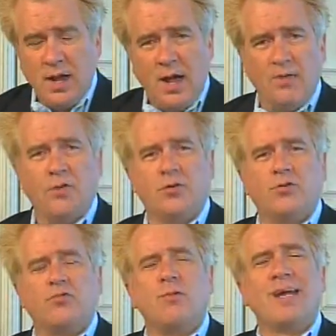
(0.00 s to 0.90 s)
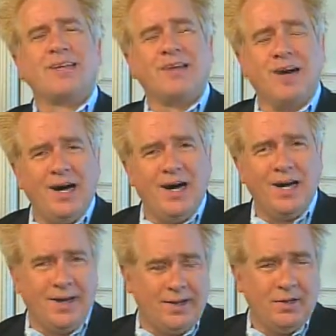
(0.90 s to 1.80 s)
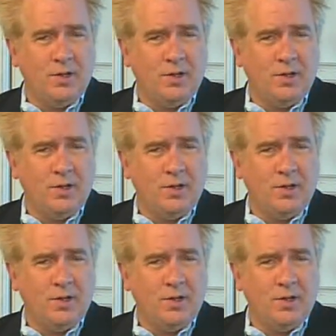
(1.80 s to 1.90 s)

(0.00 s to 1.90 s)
and there's a direct tie